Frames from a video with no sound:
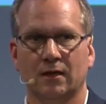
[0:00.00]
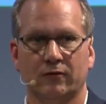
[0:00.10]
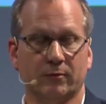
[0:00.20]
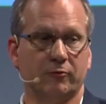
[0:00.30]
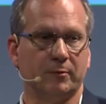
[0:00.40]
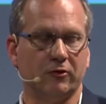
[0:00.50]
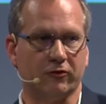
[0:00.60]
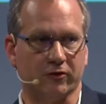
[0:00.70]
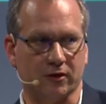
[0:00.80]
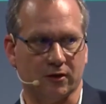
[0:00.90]
Some
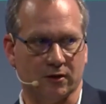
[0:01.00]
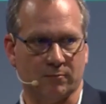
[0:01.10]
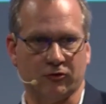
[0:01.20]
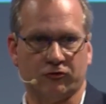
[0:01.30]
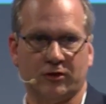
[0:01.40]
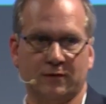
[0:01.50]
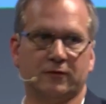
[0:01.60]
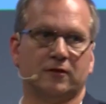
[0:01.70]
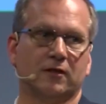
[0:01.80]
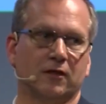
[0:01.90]
species are, are, much tougher
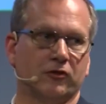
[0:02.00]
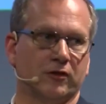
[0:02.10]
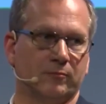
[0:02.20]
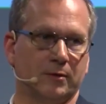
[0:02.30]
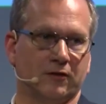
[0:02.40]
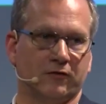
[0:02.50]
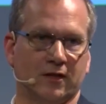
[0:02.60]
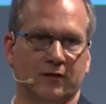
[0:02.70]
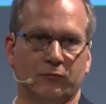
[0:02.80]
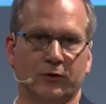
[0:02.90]
to digest because they
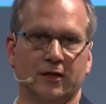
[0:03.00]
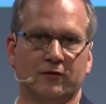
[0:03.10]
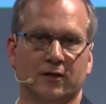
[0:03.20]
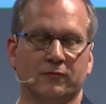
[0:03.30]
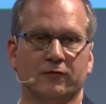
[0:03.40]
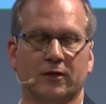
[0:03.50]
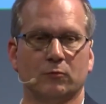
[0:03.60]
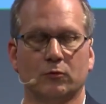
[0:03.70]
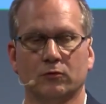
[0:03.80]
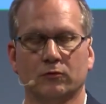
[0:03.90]
have really tough cell
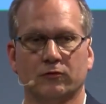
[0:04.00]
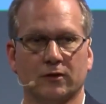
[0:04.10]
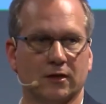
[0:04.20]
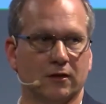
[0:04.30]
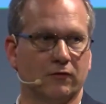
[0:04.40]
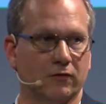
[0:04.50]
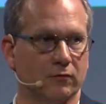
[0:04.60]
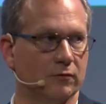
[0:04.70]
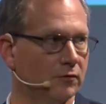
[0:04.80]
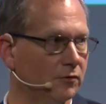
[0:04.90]
walls, and
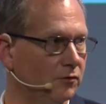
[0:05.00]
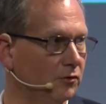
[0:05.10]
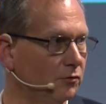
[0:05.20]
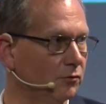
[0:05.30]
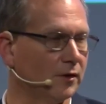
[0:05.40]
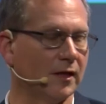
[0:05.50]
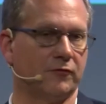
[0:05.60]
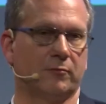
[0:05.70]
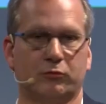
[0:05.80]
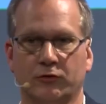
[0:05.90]
so you have
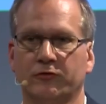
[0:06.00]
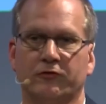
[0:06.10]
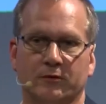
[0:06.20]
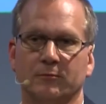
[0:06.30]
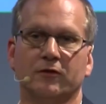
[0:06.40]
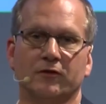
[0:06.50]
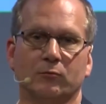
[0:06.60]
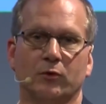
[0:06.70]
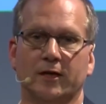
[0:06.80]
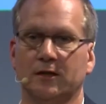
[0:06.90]
to process them in some
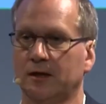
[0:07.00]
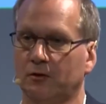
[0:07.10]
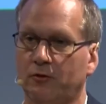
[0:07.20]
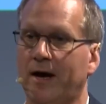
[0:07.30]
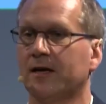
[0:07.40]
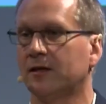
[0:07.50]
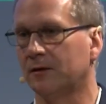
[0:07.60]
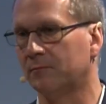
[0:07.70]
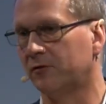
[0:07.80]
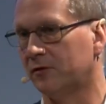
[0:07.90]
way, like cracking
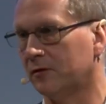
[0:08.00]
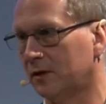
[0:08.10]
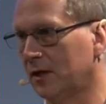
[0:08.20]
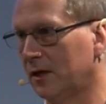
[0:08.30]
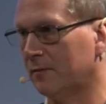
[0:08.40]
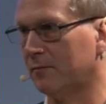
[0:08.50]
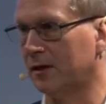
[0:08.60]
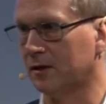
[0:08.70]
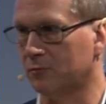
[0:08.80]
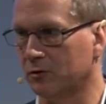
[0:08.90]
them to
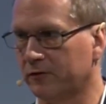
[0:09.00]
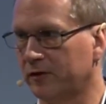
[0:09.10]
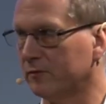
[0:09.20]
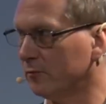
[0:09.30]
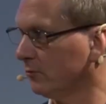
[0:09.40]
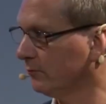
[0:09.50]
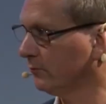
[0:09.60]
make them more accessible.